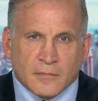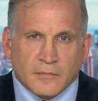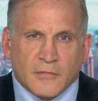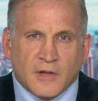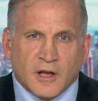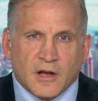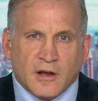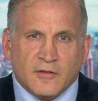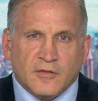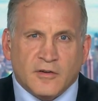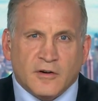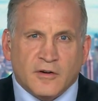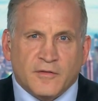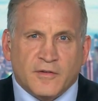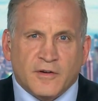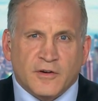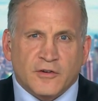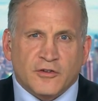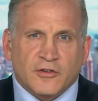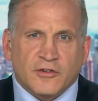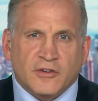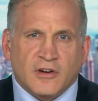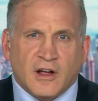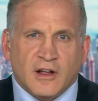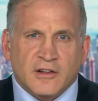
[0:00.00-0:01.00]
David,
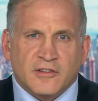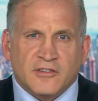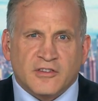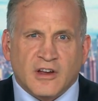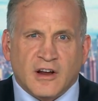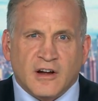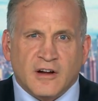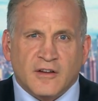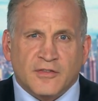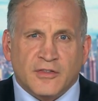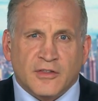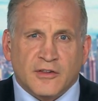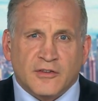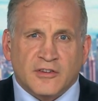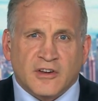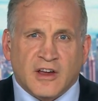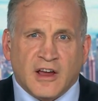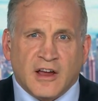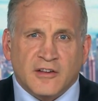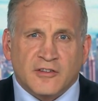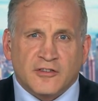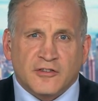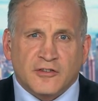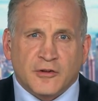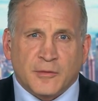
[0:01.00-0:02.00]
officials not saying if this
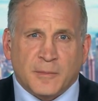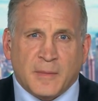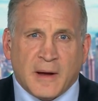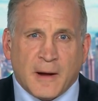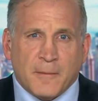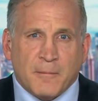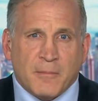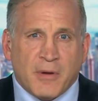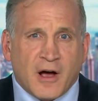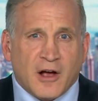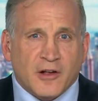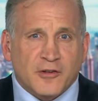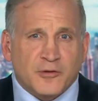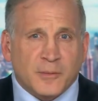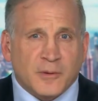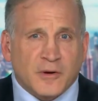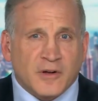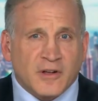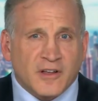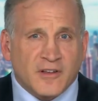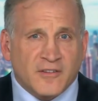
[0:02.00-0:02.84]
case is about possible